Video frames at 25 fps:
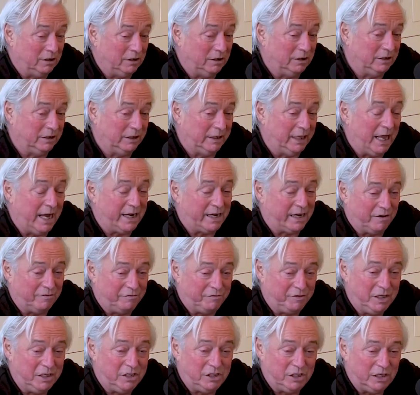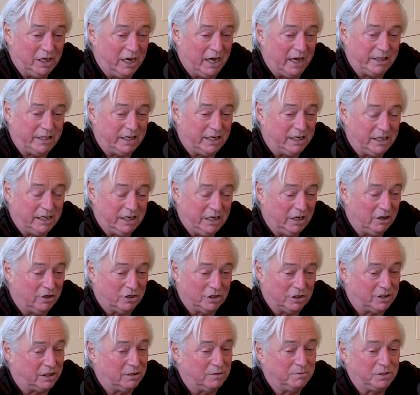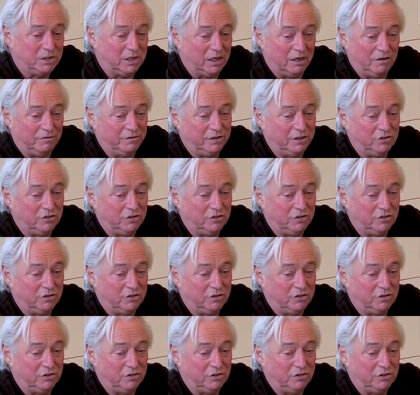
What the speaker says: like Avicii, I think he lost himself in